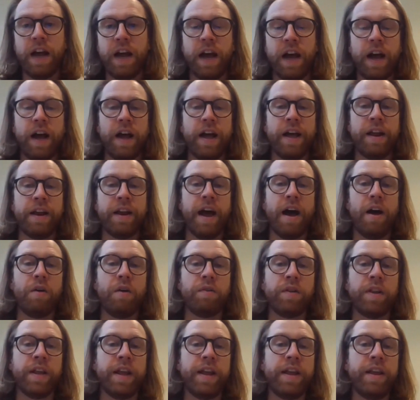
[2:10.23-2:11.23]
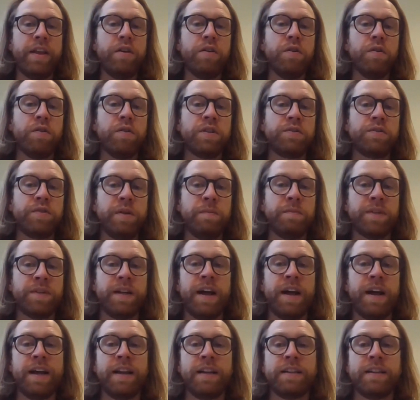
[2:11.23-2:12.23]
and how the EU
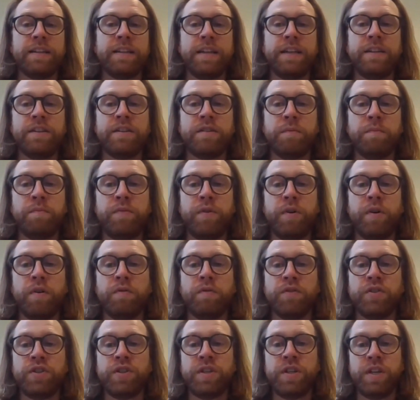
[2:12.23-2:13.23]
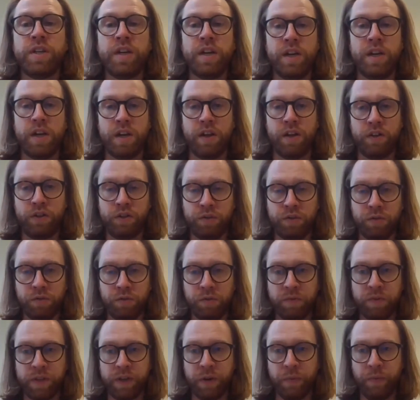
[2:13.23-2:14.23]
streamlined its approach
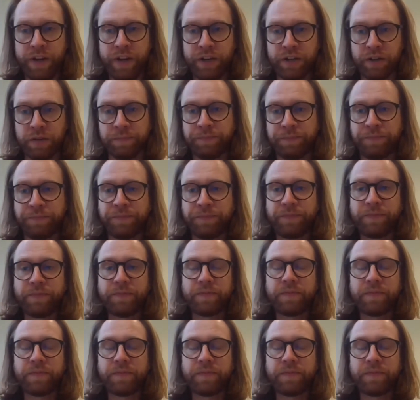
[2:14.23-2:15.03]
to the region.